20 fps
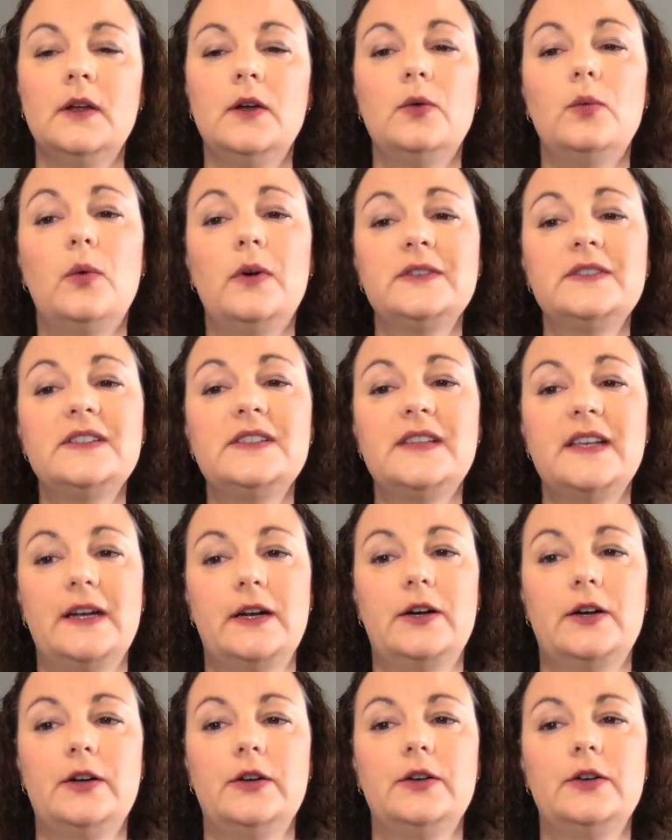Once
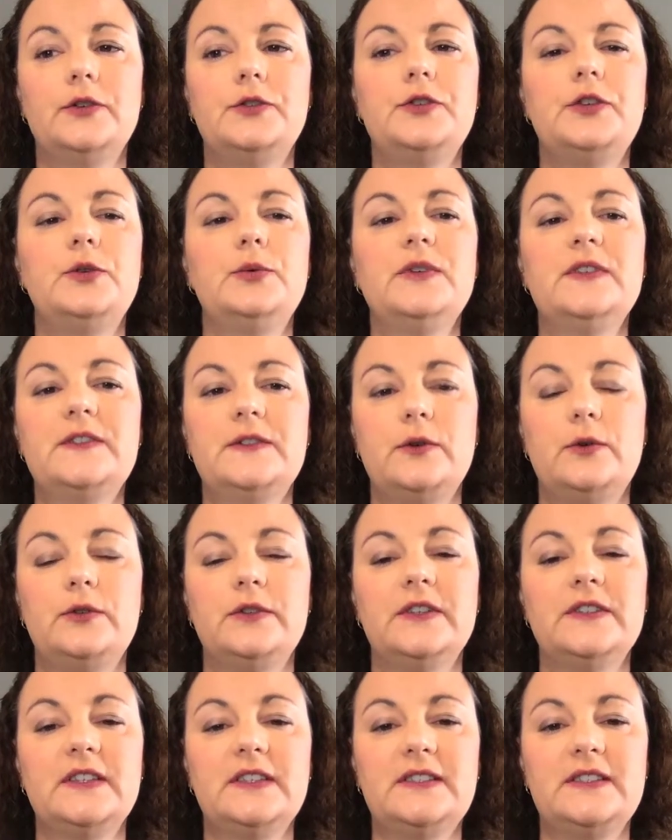there, she was sold
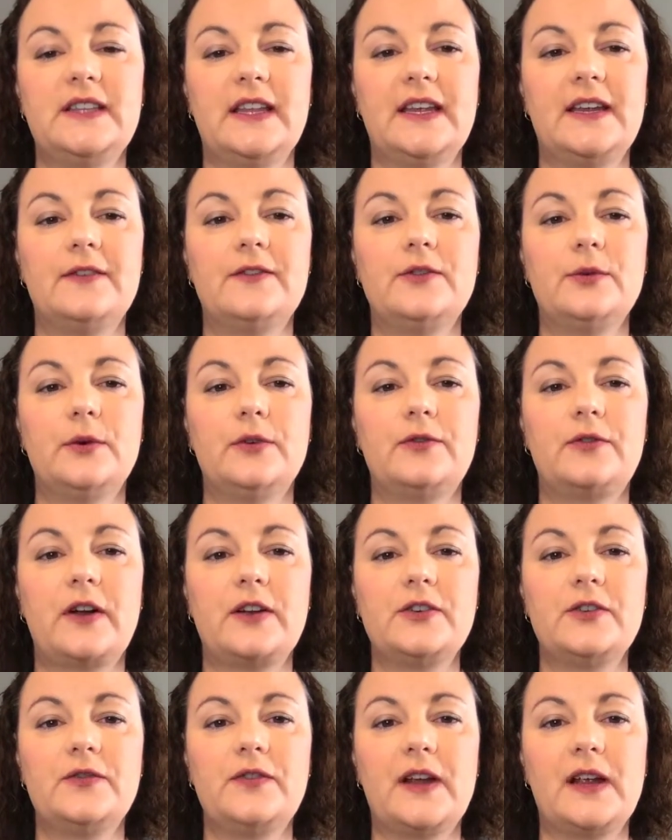as a slave to a
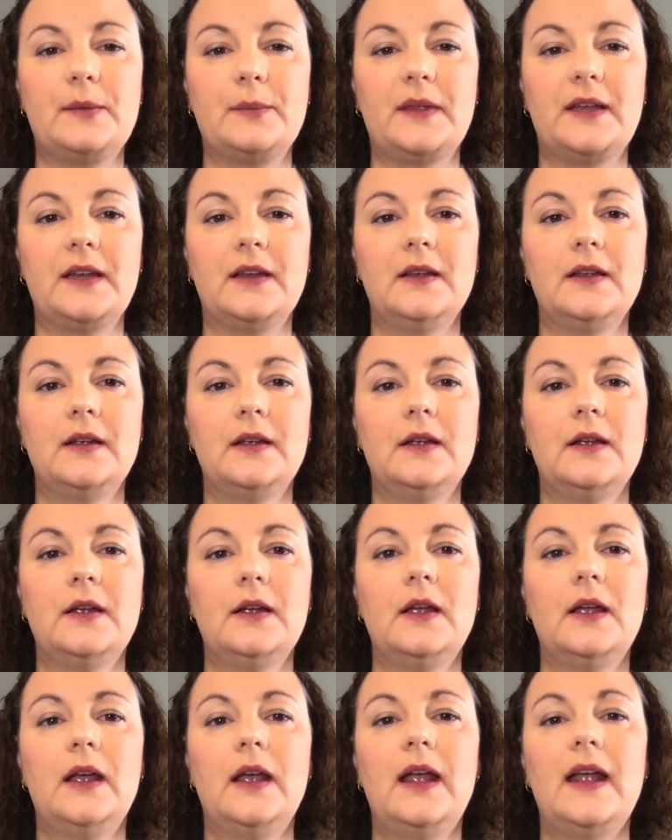French family
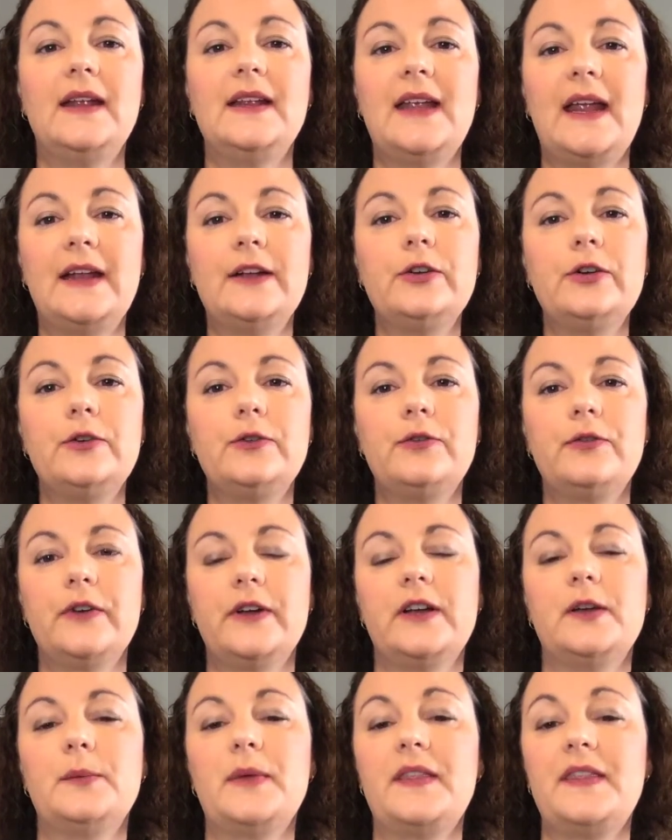and gained her
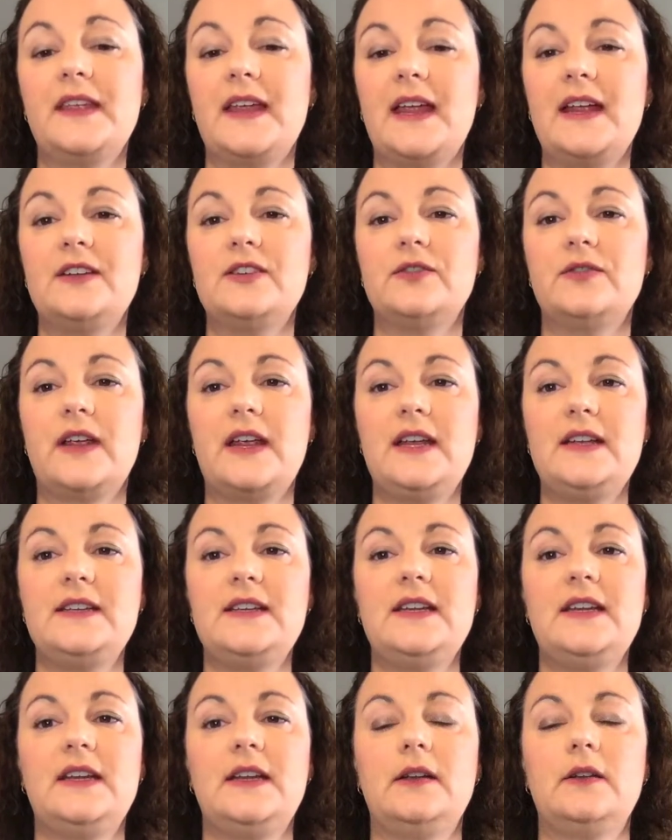freedom at the age of
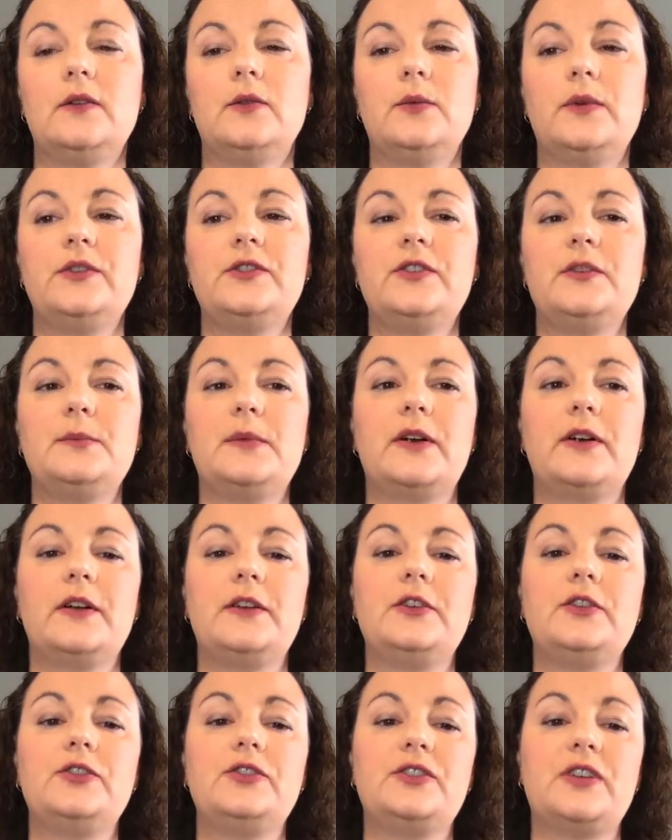18 when she
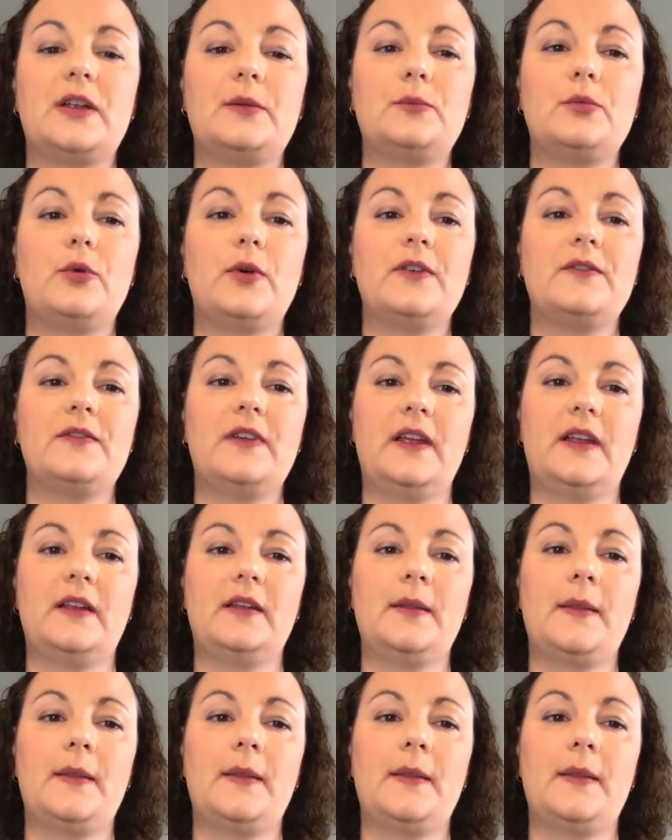married Jean Poitvin.